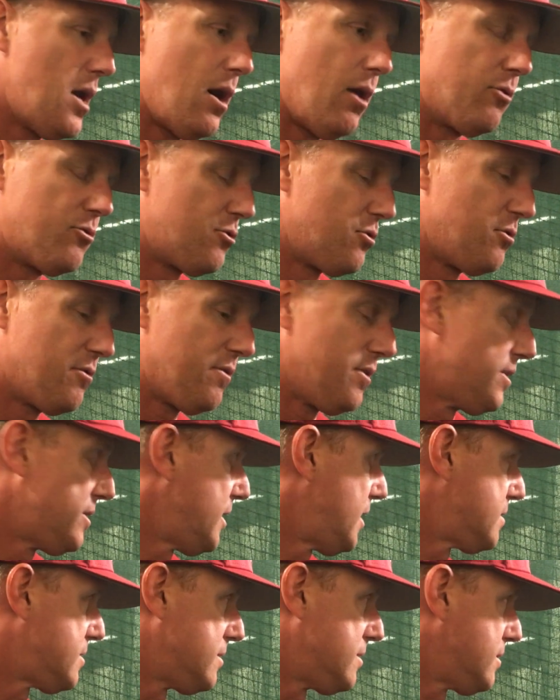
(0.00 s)
No, truthfully it
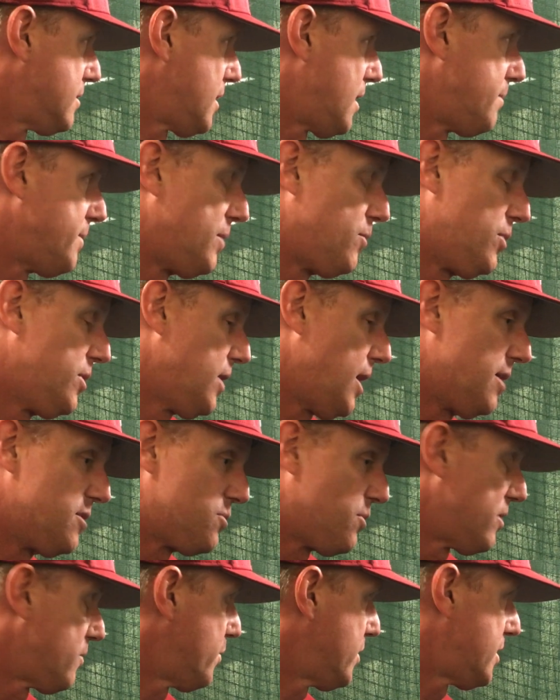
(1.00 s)
doesn't. I mean, I
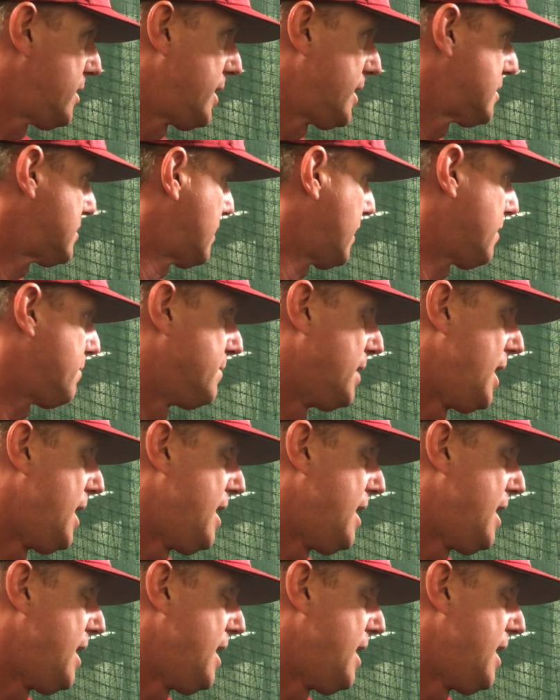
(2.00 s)
just want to win the next game.